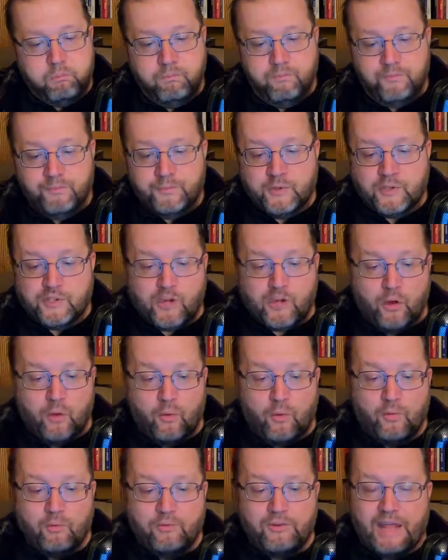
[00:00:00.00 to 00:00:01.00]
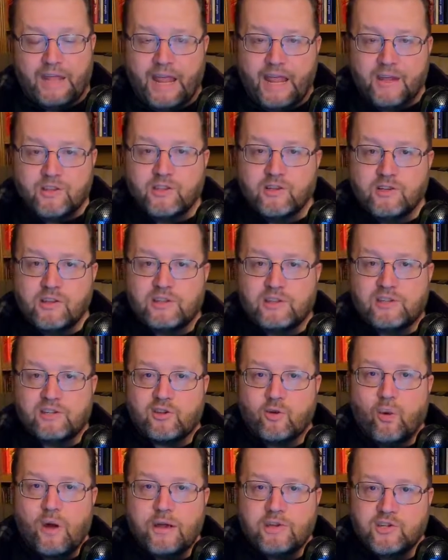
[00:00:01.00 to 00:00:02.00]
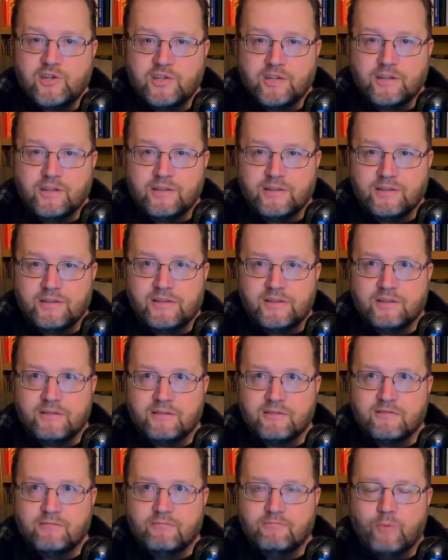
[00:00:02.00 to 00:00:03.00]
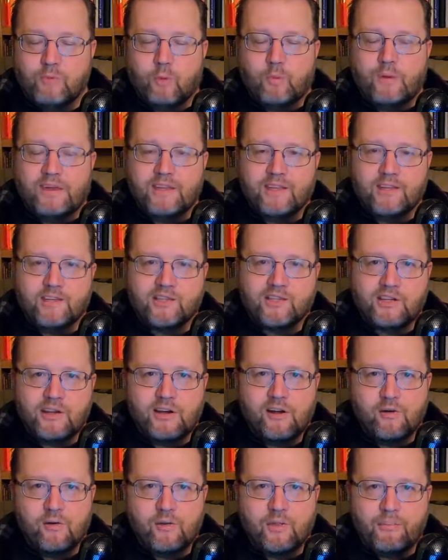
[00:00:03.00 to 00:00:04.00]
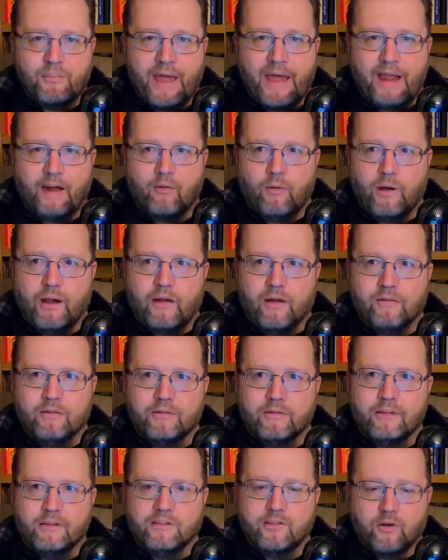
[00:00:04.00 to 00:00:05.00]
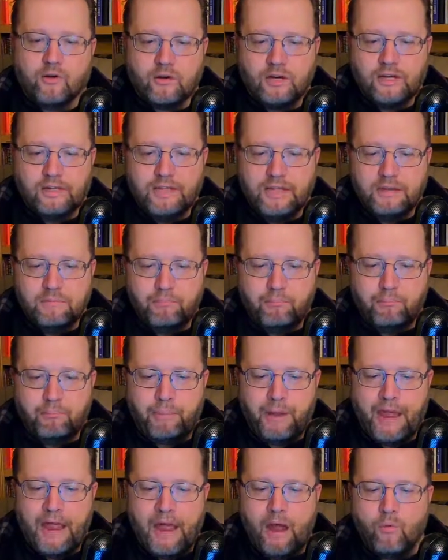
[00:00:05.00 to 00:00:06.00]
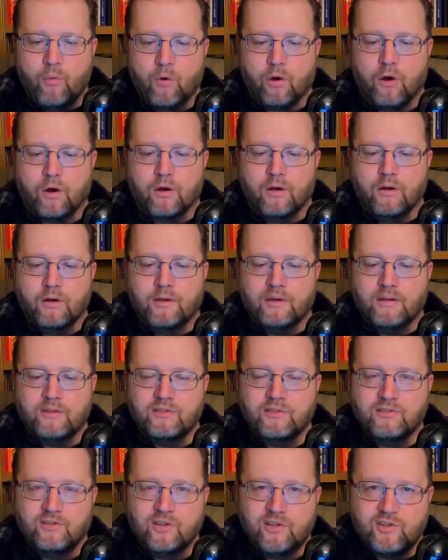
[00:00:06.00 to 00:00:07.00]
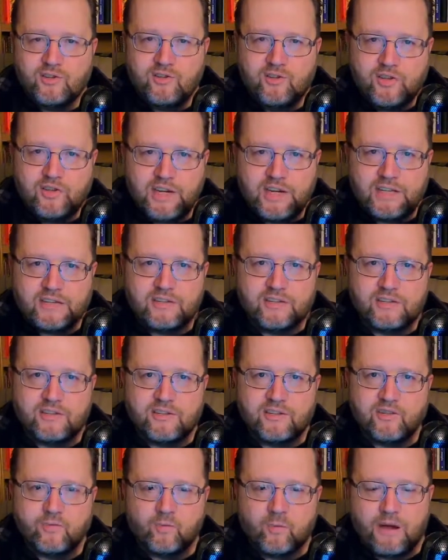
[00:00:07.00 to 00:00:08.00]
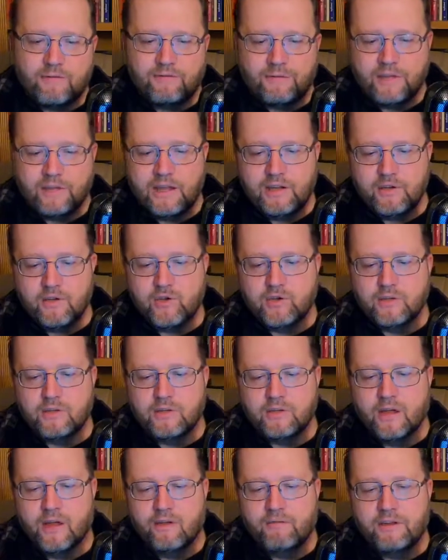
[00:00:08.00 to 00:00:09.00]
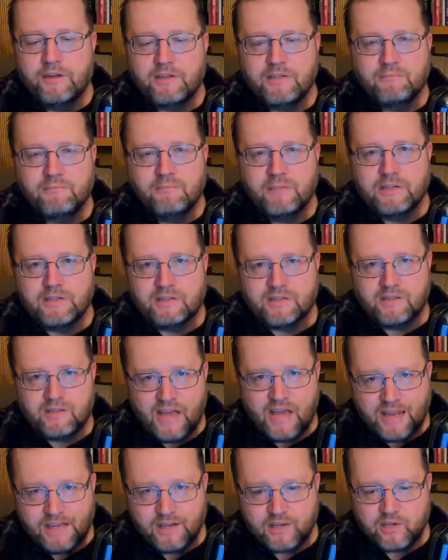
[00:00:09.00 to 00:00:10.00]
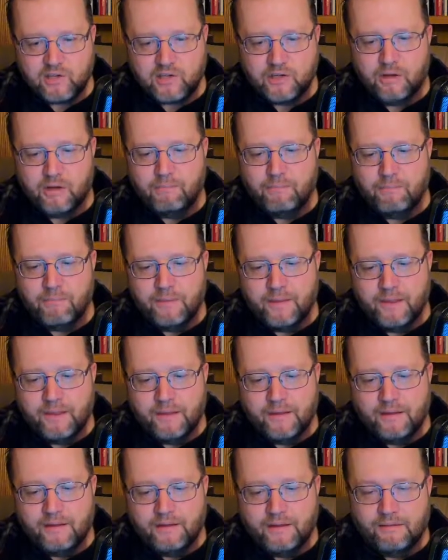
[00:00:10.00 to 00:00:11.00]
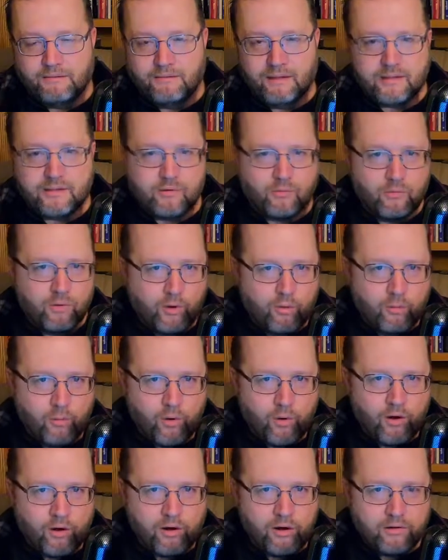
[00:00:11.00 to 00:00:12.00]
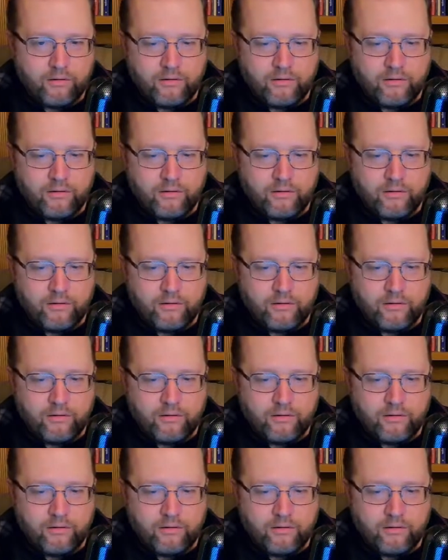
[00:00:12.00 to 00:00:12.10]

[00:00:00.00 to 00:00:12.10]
So the answer to these questions, when we consider the background, they're going to lend power to Jesus' revelation of his messiahship, if that's a real word,